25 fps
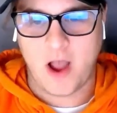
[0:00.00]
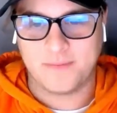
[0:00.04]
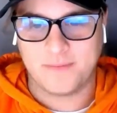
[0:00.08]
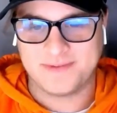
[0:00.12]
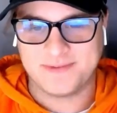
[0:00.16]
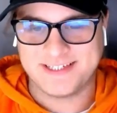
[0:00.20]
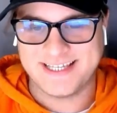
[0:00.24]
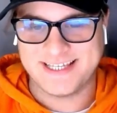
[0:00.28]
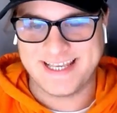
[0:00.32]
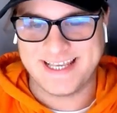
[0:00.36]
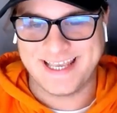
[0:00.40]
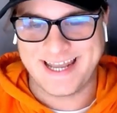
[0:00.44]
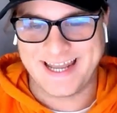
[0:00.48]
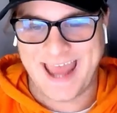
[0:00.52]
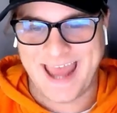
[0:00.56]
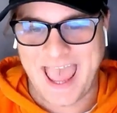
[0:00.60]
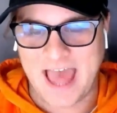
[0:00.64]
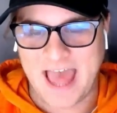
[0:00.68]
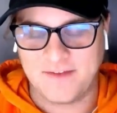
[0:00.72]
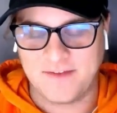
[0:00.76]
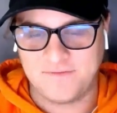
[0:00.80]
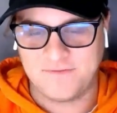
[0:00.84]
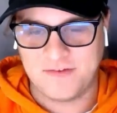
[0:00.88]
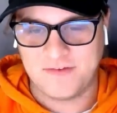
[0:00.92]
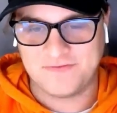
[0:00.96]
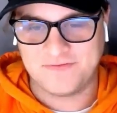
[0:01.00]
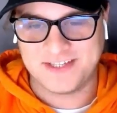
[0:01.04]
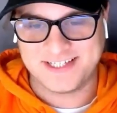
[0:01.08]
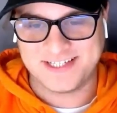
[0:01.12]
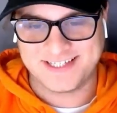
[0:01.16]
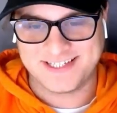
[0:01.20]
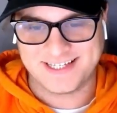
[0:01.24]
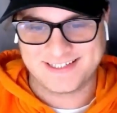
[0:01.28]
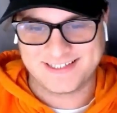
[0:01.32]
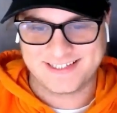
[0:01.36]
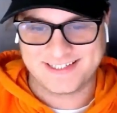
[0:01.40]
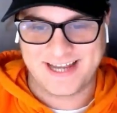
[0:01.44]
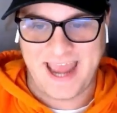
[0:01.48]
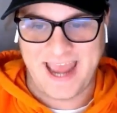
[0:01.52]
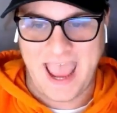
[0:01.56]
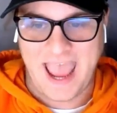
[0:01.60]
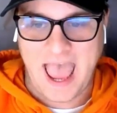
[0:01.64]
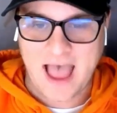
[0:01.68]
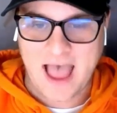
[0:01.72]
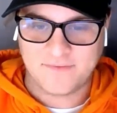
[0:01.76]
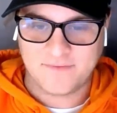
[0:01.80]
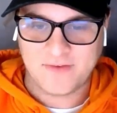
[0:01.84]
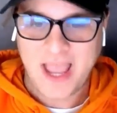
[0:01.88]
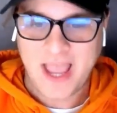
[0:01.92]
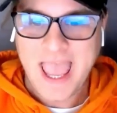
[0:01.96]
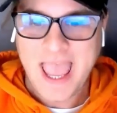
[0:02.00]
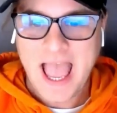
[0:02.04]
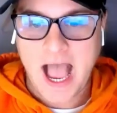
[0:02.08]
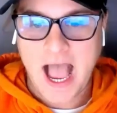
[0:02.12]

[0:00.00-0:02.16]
I'm seeing it at 56 and a half.